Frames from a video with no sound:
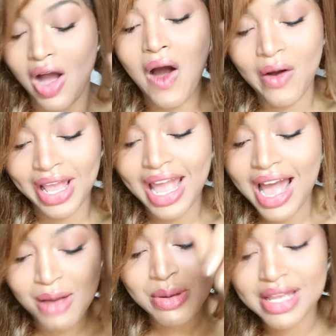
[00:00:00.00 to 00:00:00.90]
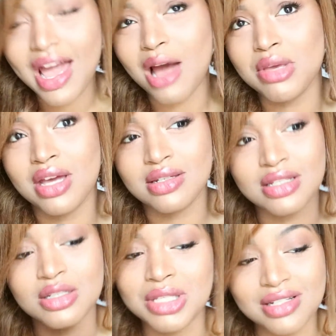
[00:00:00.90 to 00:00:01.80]
Okay, I pick happy
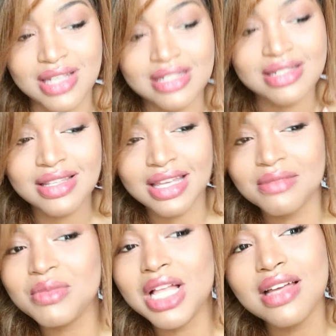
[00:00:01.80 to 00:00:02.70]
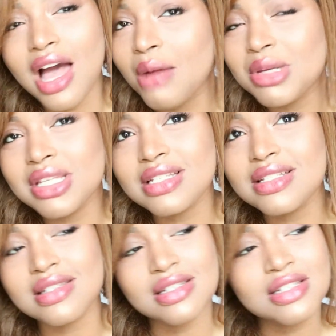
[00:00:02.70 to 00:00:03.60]
endings because I just like
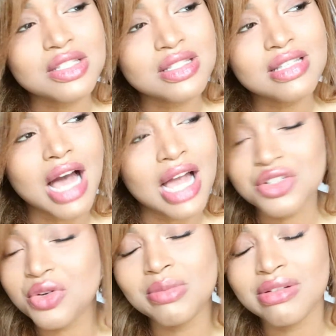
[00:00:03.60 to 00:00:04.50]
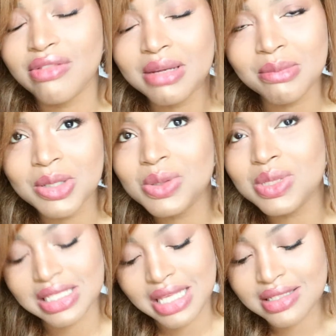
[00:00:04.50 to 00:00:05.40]
happiness and just ice cream and
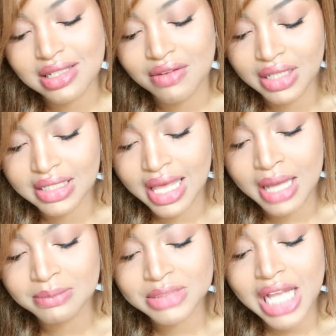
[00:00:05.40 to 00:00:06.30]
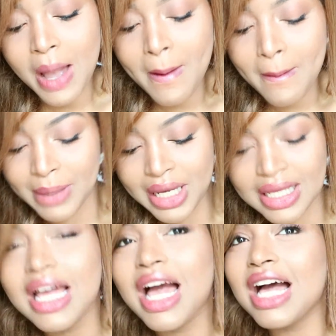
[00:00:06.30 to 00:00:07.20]
rainbows and stuff like
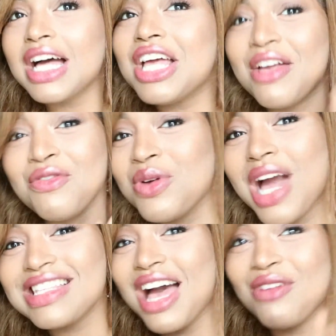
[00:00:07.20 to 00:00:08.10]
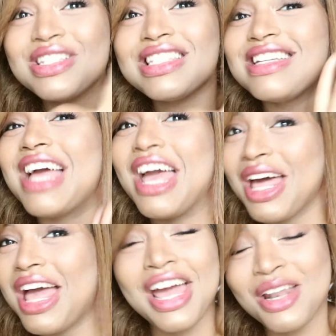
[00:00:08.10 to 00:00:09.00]
but if you guys haven't seen
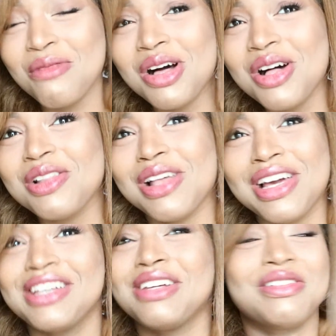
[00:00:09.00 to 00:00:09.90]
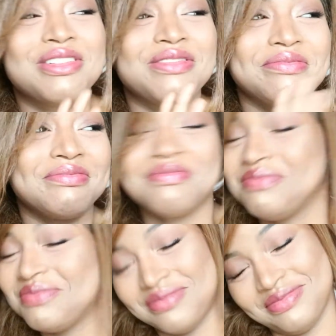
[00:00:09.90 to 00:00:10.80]
Annabelle, like,
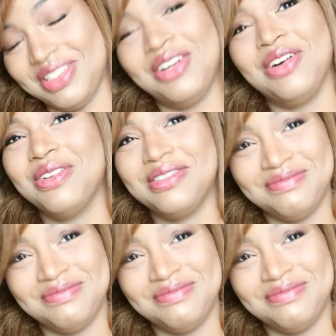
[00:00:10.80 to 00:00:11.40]
girl.